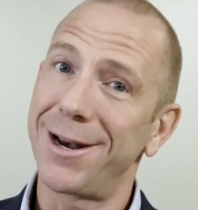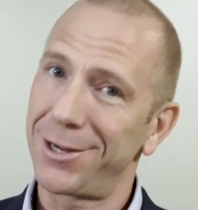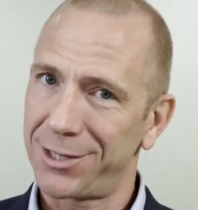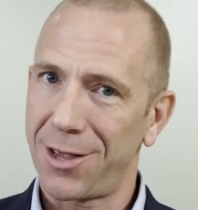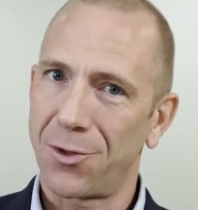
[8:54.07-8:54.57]

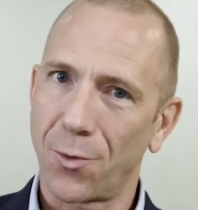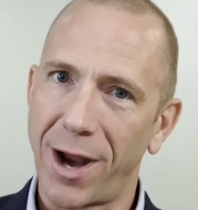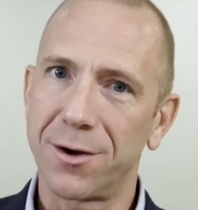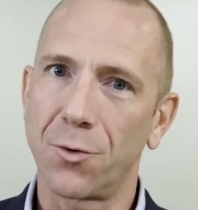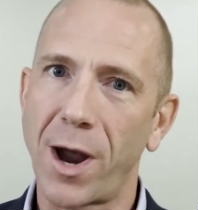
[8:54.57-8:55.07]
us in the
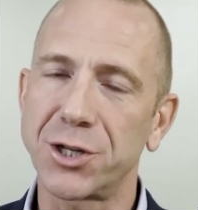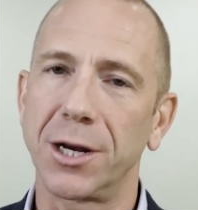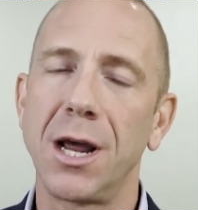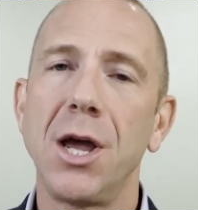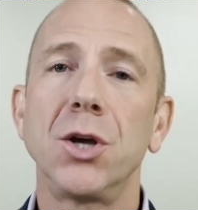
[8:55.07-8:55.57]
right
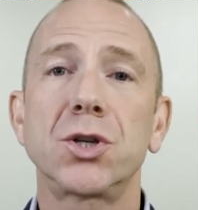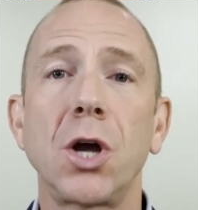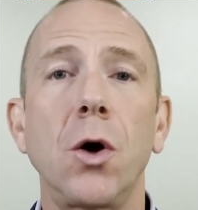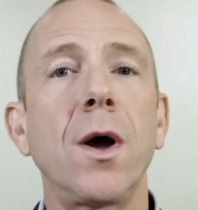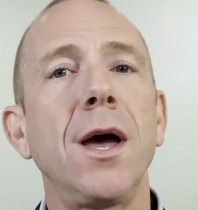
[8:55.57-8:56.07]
direction.
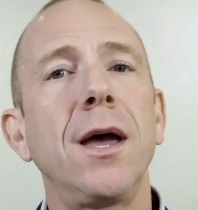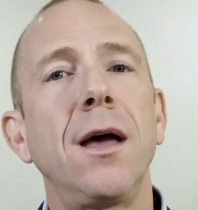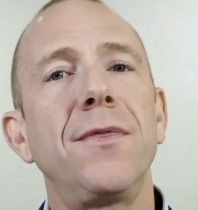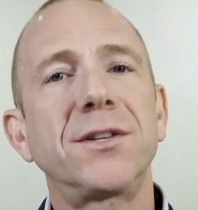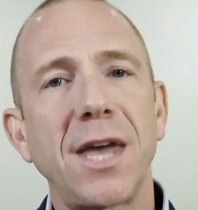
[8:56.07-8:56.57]
So
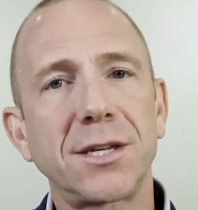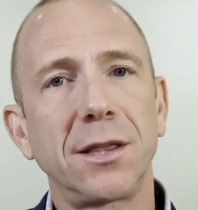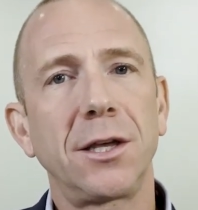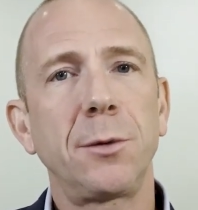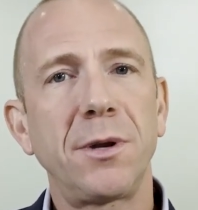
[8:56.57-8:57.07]
this takes a
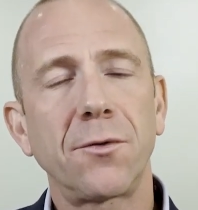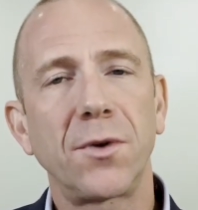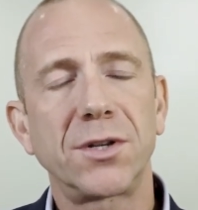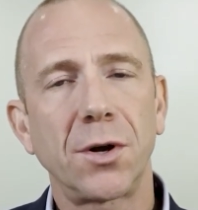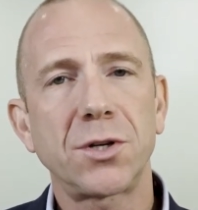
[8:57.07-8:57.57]
little bit of
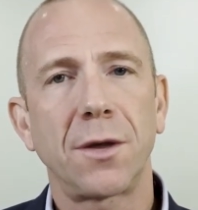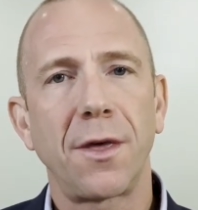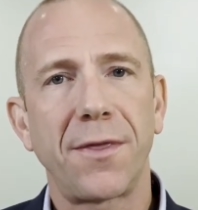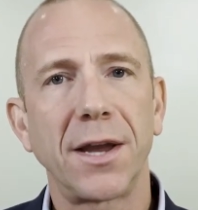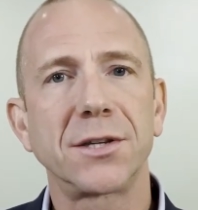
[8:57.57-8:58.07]
research on
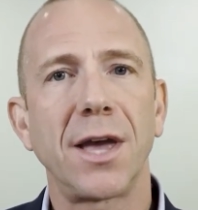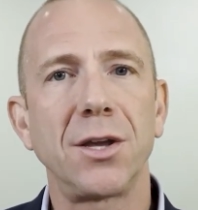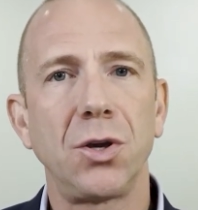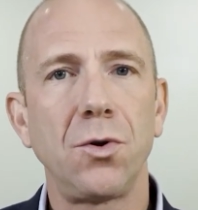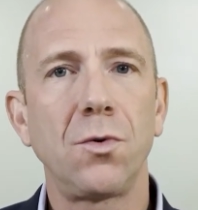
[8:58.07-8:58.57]
the things that
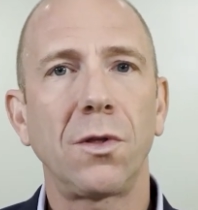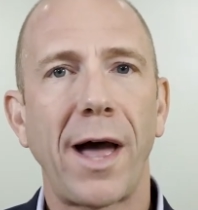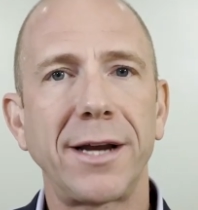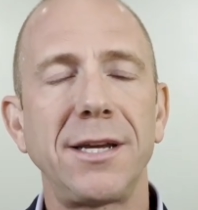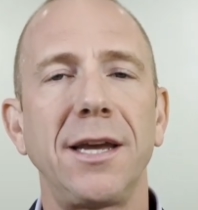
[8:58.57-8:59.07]
you
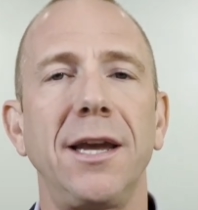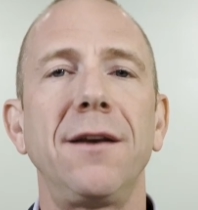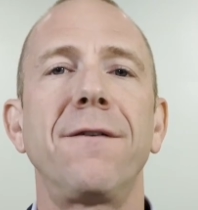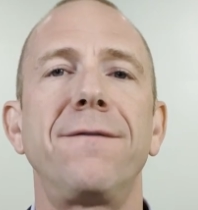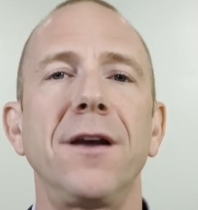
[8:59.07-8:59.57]
like to
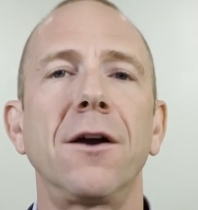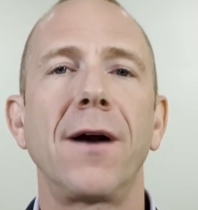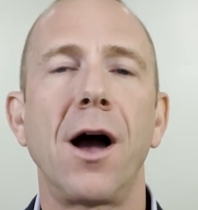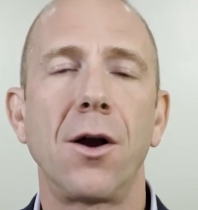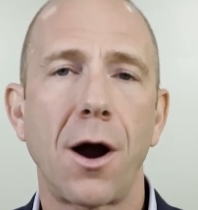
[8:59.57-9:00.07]
eat. Figure
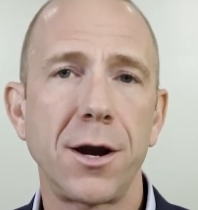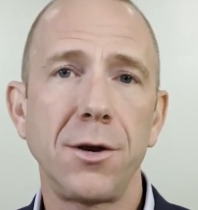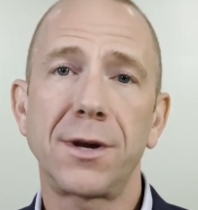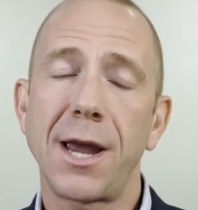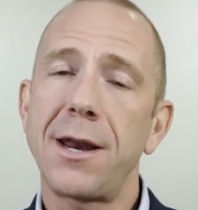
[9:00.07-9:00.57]
out, are
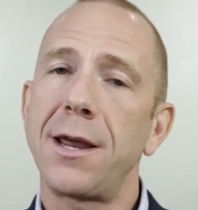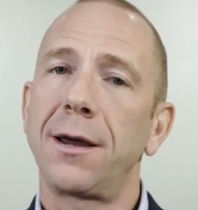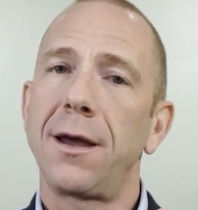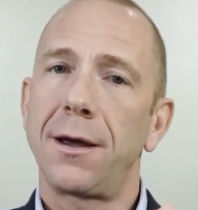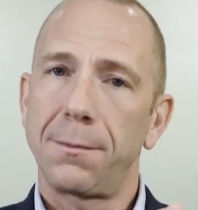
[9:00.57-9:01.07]
you
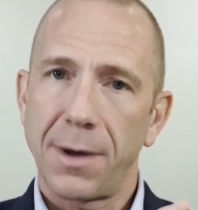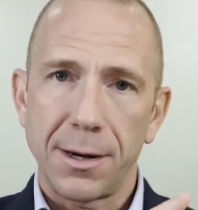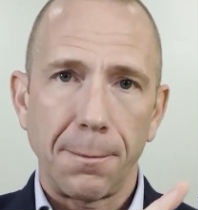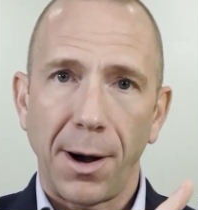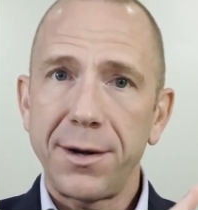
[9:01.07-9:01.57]
getting an
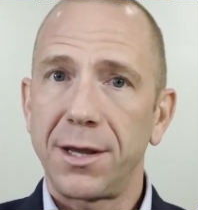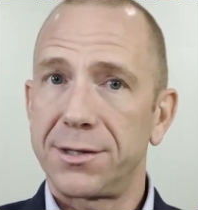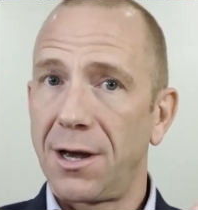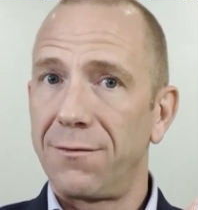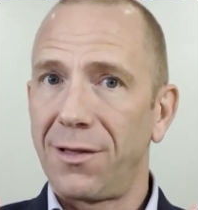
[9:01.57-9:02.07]

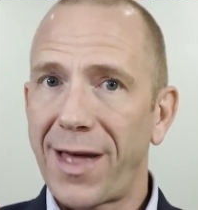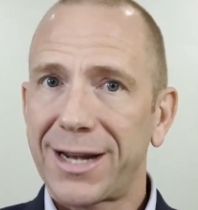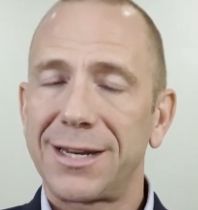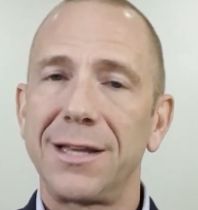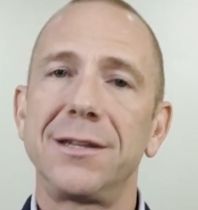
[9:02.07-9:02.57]
abundance of
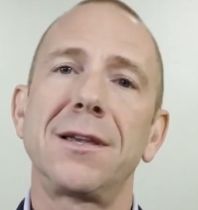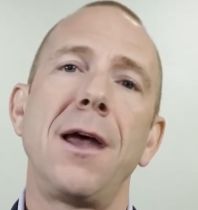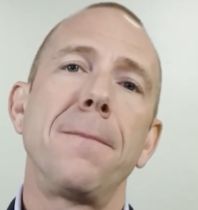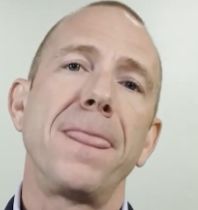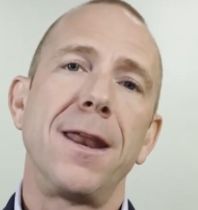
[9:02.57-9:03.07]
lectins,
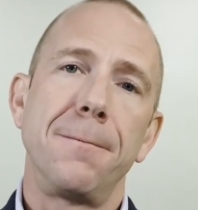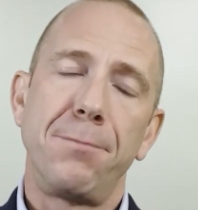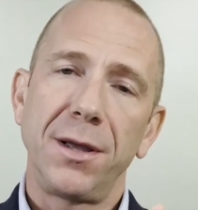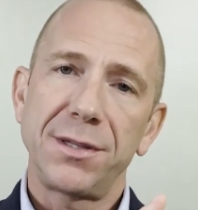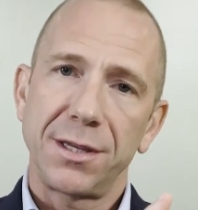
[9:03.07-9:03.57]
an
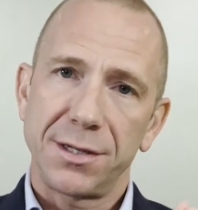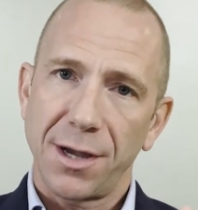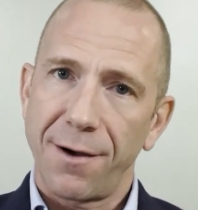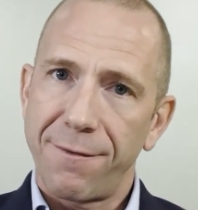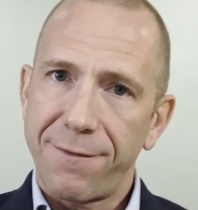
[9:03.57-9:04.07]
abundance
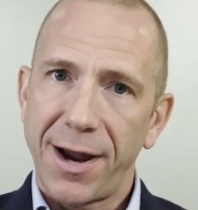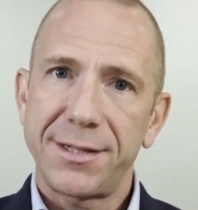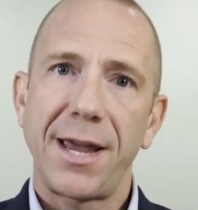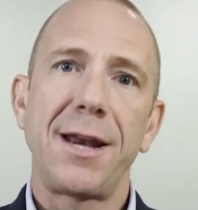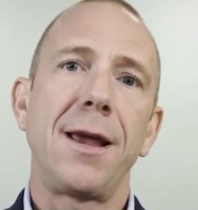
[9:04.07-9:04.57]
of
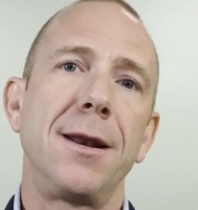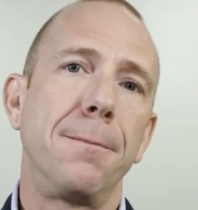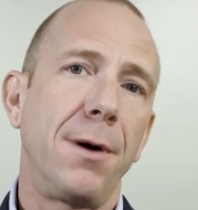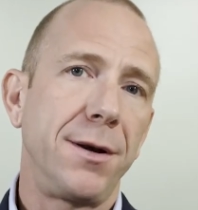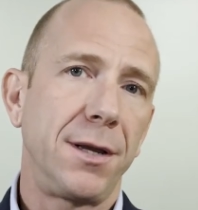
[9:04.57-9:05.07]
phytate,
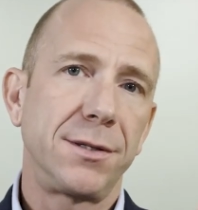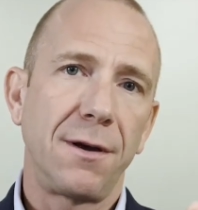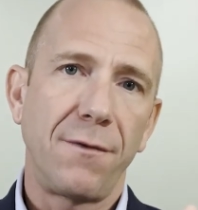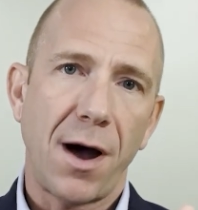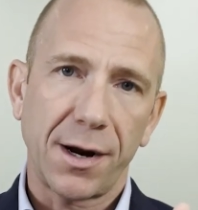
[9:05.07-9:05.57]
abundance
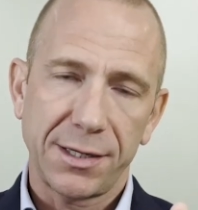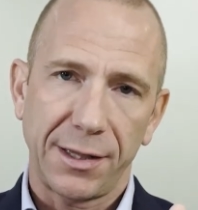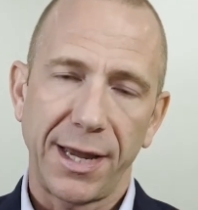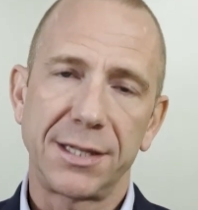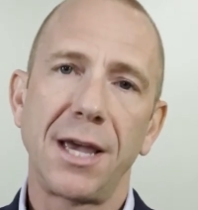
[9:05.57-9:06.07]
of
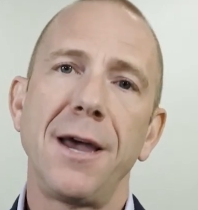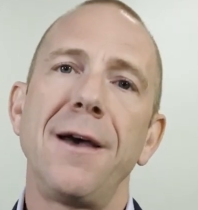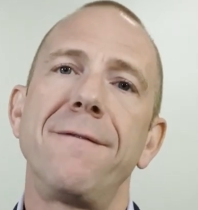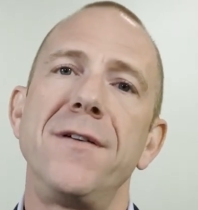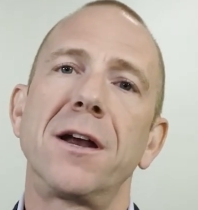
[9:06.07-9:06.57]
oxalates?
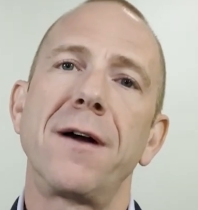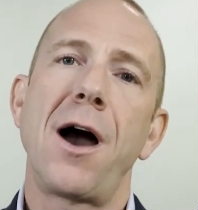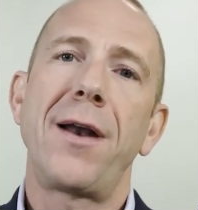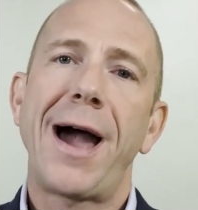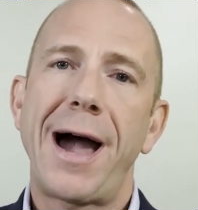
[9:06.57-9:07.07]
Figure
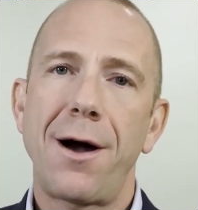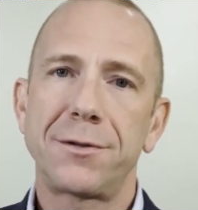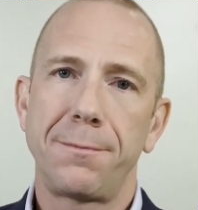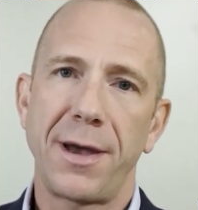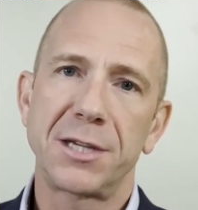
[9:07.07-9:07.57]
out how
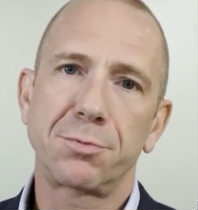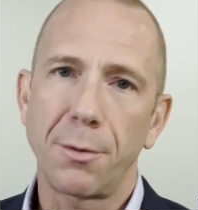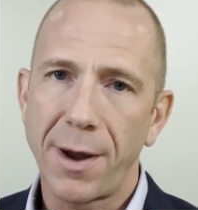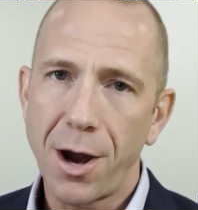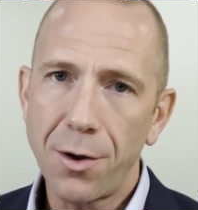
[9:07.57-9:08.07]
to best
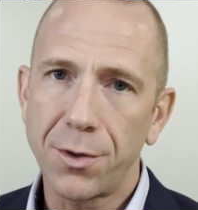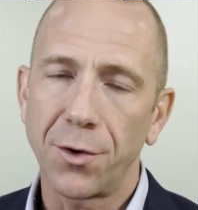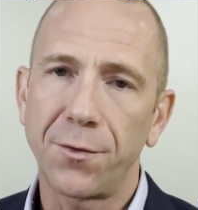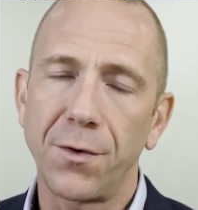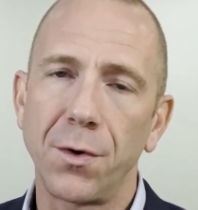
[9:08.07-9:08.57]
prepare
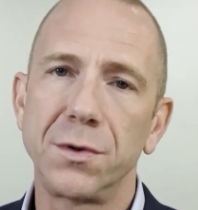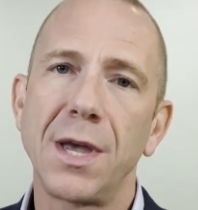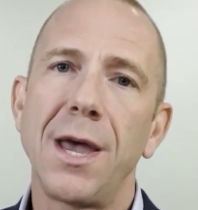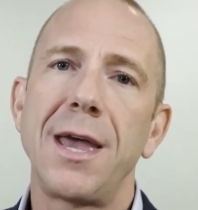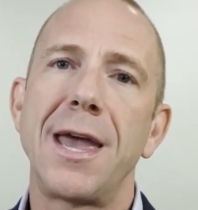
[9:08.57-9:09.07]
those
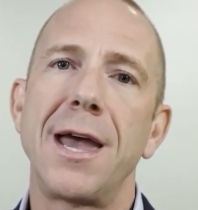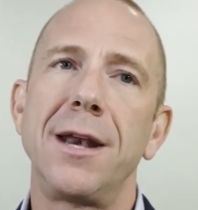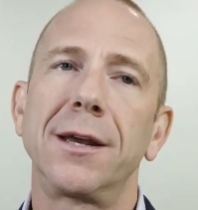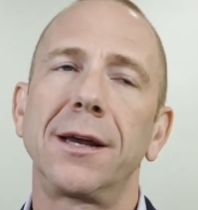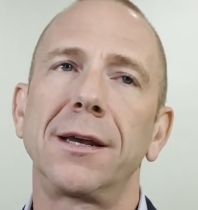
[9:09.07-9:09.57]
foods
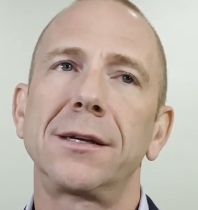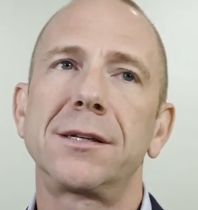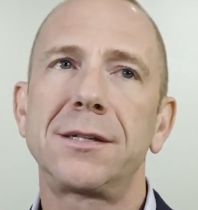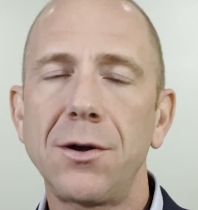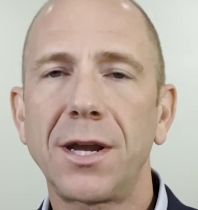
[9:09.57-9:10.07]
and
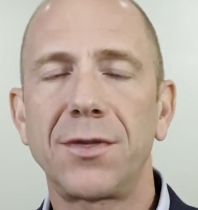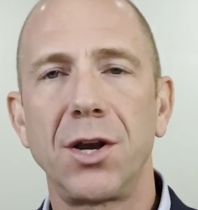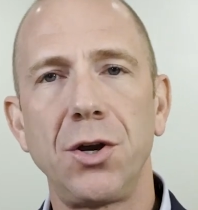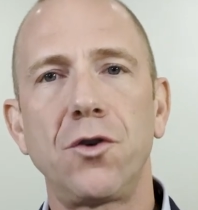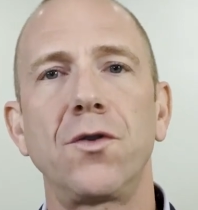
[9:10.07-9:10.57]
still get the
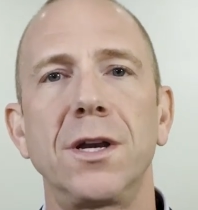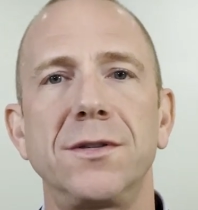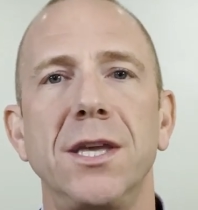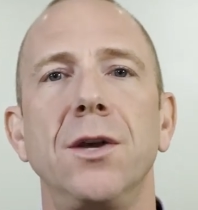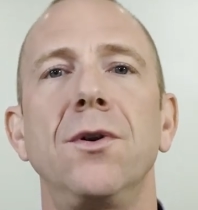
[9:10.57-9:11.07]
nutrients
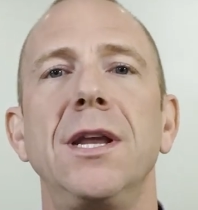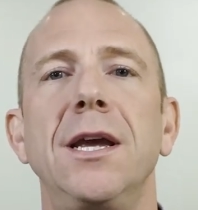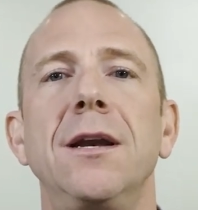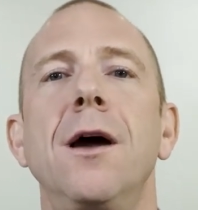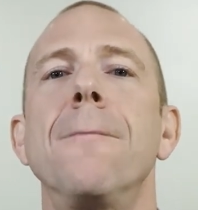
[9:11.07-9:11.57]
that you
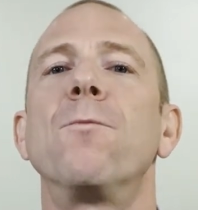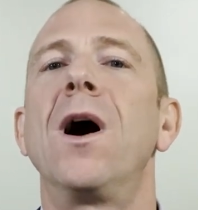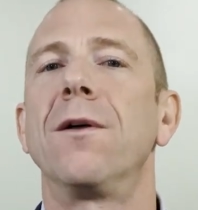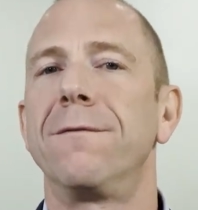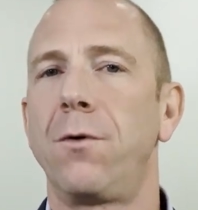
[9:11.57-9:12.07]
need
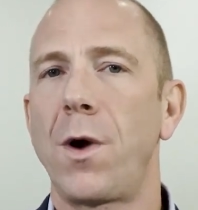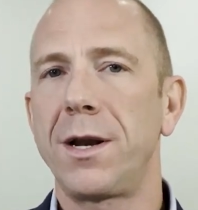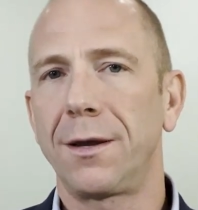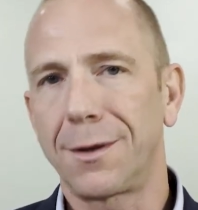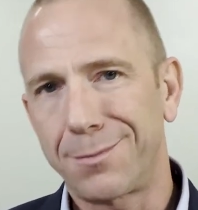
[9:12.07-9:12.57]
while
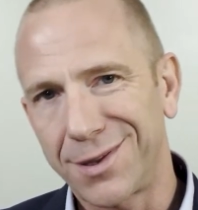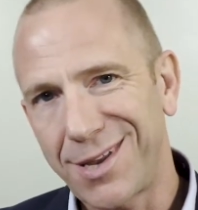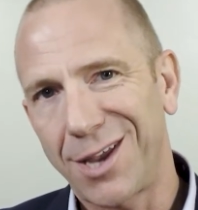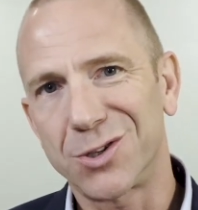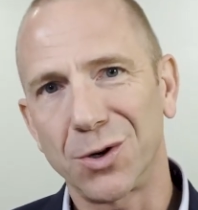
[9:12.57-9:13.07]
avoiding the
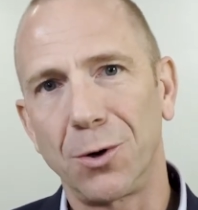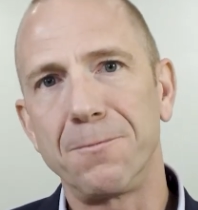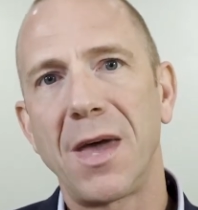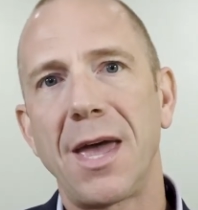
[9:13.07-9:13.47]
potential